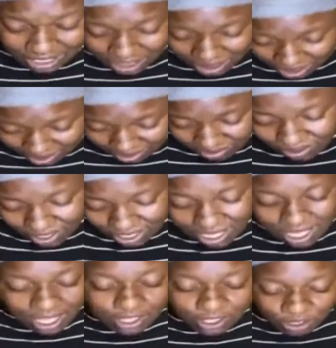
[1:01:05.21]
Just
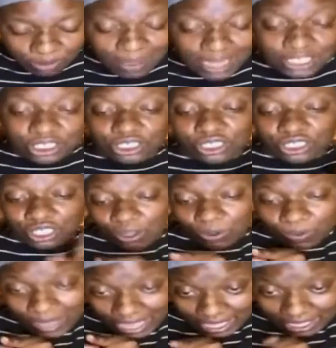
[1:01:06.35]
you make sure your
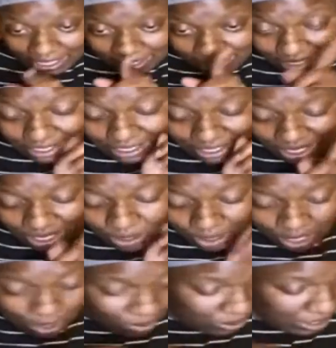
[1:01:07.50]
weight, your
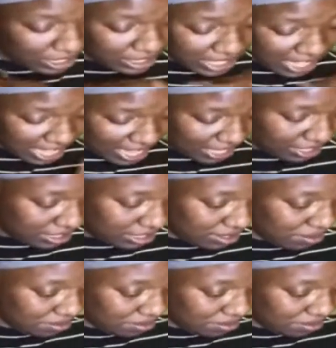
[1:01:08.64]
load is light.